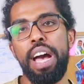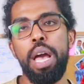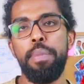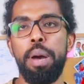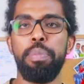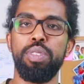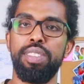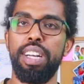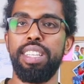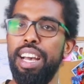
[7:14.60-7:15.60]
I am happy with
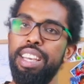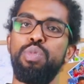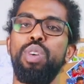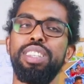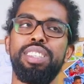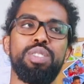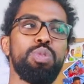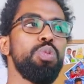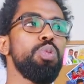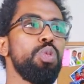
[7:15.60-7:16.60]
that. I wanted
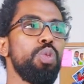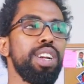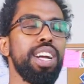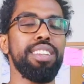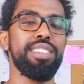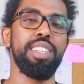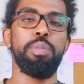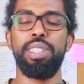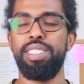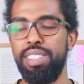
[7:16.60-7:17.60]
to do
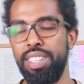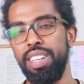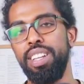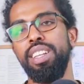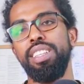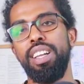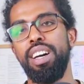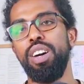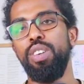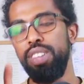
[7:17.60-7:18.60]
100, but
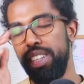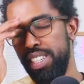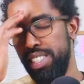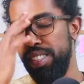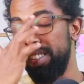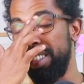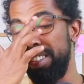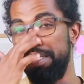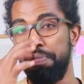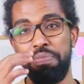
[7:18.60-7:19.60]
the holiday
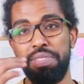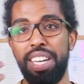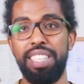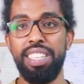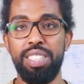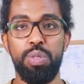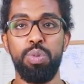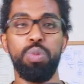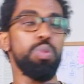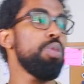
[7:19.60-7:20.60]
season, I didn't
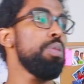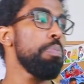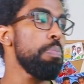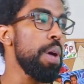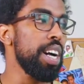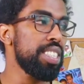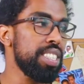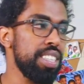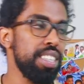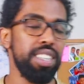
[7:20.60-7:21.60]
do
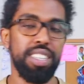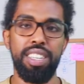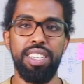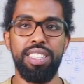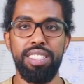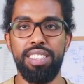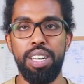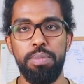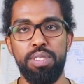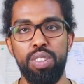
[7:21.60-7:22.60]
much in
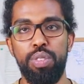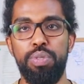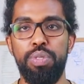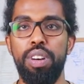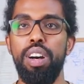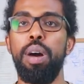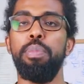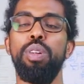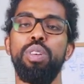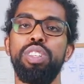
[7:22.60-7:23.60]
terms of
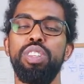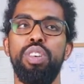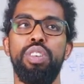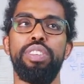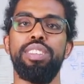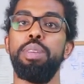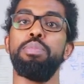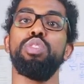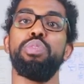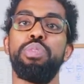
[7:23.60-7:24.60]
uploading or in
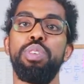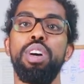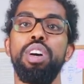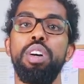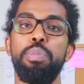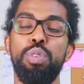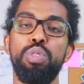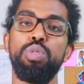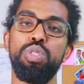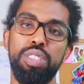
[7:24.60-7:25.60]
terms of
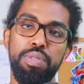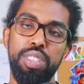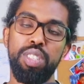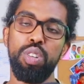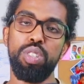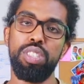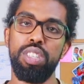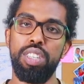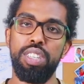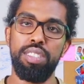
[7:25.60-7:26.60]
producing videos
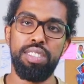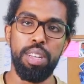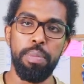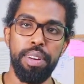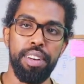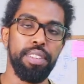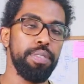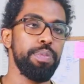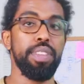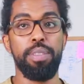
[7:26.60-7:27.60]
in December
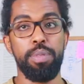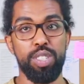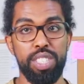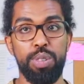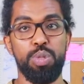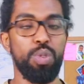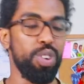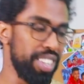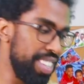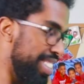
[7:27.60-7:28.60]
because I was
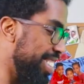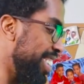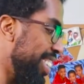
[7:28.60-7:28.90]
working.